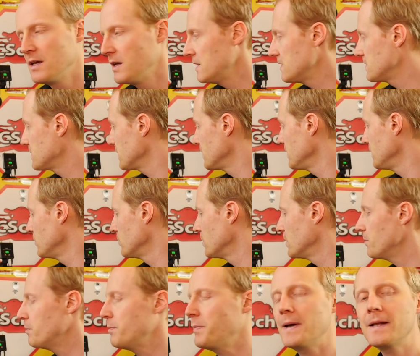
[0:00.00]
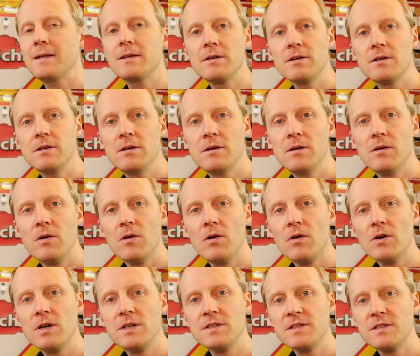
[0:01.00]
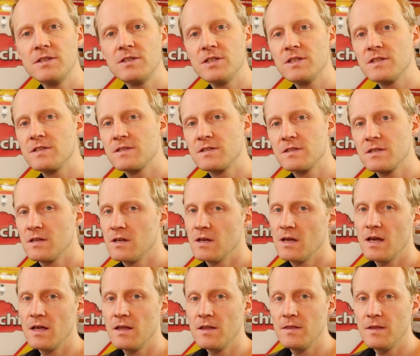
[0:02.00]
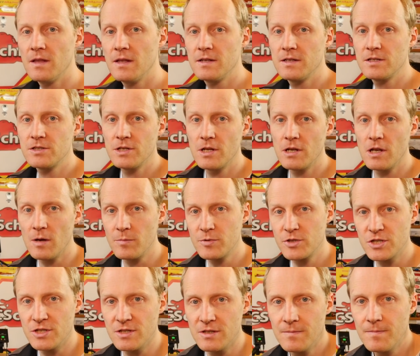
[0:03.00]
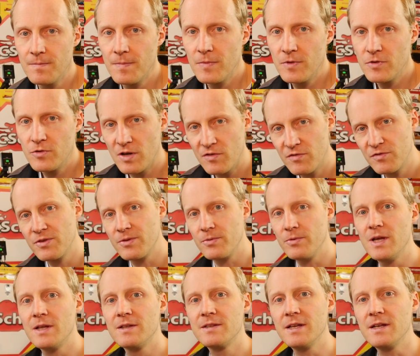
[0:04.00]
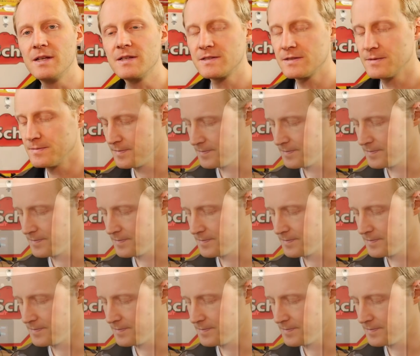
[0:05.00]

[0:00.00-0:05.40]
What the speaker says: is the newer better, or is it just an additional option to have three antennas?